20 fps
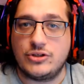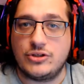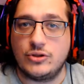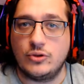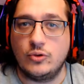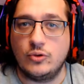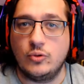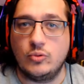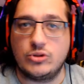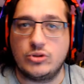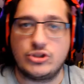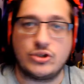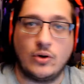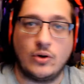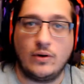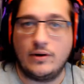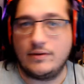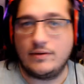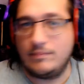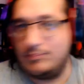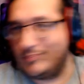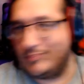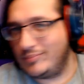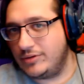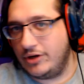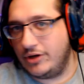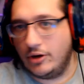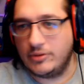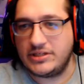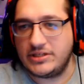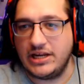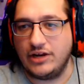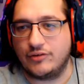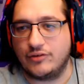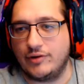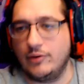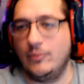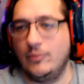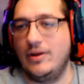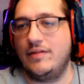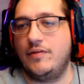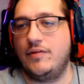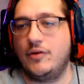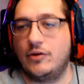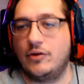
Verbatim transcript: to start you know, tinkering with, you're